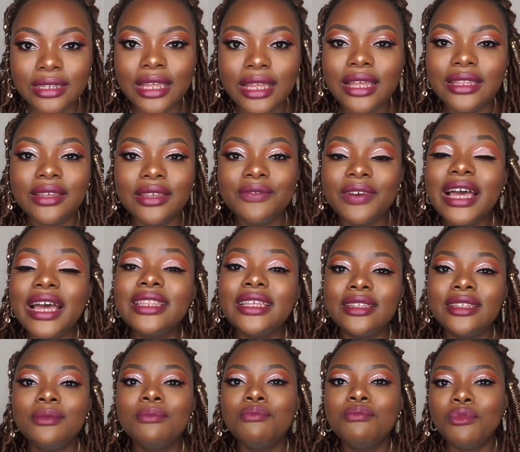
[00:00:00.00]
And they've
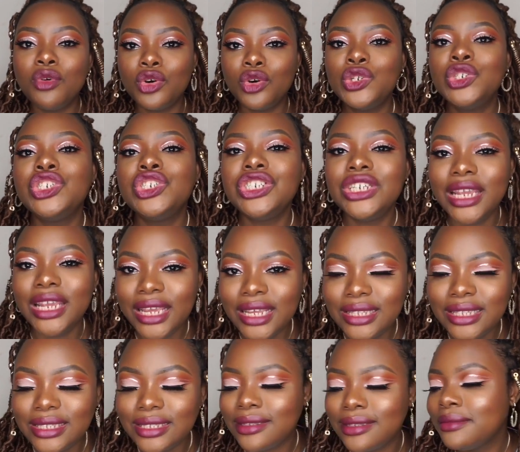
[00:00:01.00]
added more
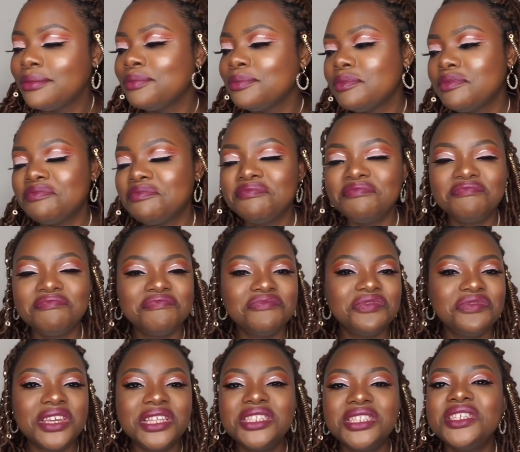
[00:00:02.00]
shades.
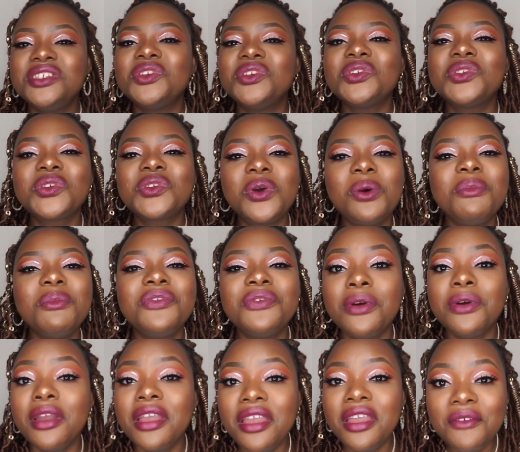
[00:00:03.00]
Fenty just coming
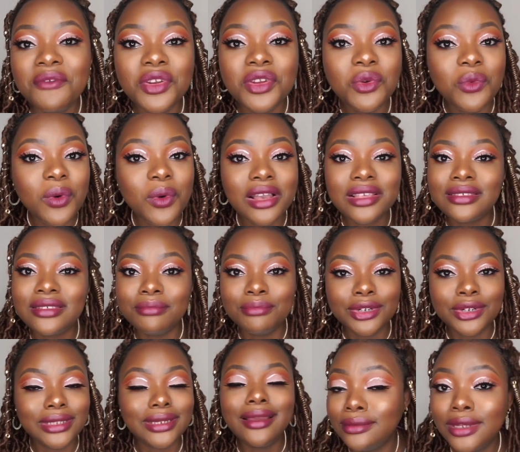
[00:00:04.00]
for everyone's
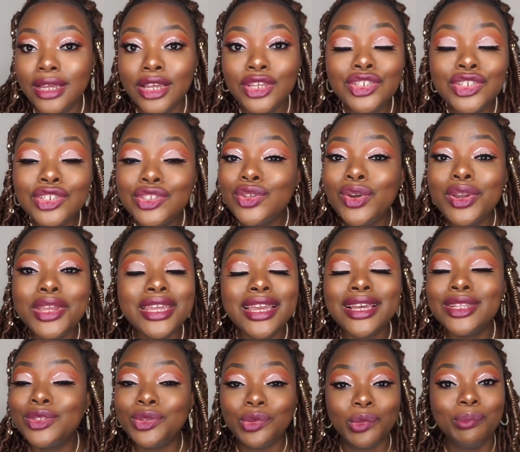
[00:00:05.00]
money. She's not
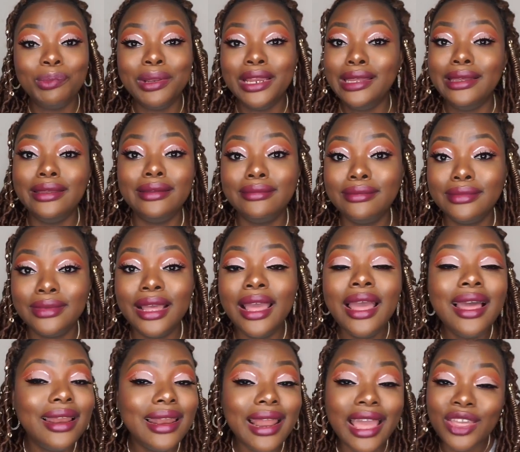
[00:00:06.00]
yet to play.
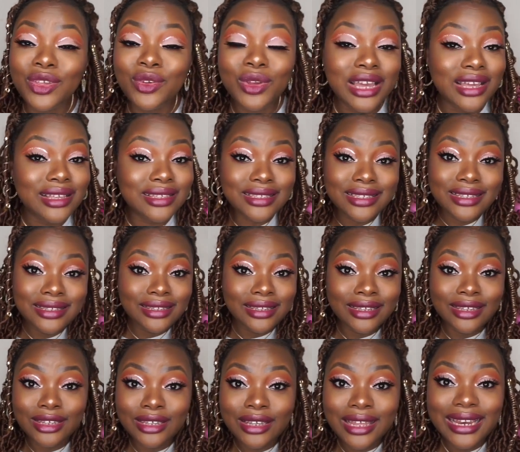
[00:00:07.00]
Like you can see
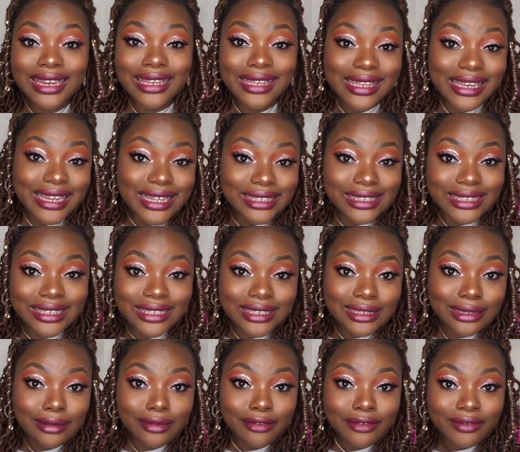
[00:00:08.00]
the lit
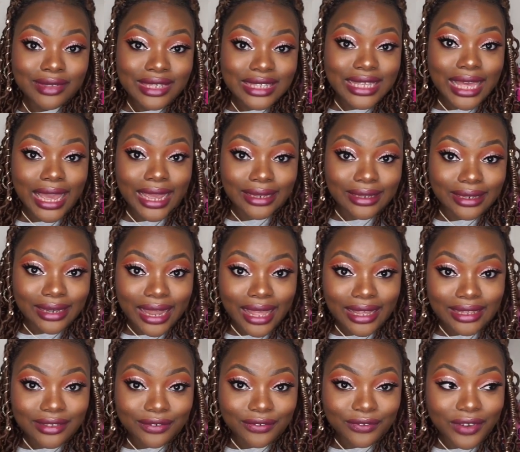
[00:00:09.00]
sign,
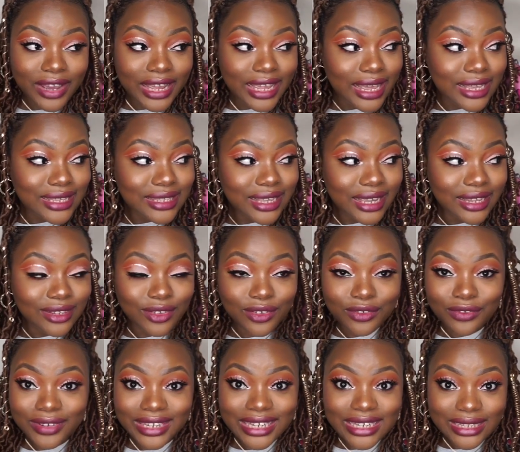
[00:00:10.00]
like the fire sign
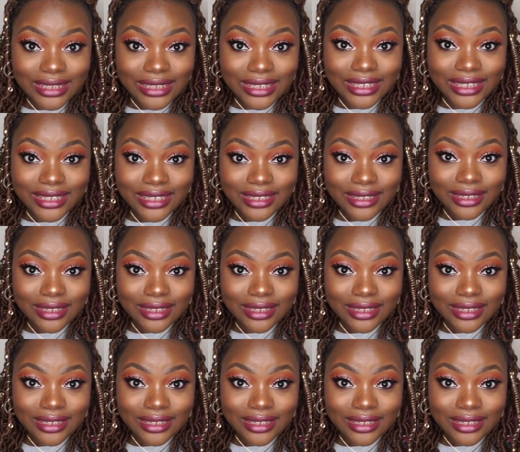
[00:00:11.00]
of lit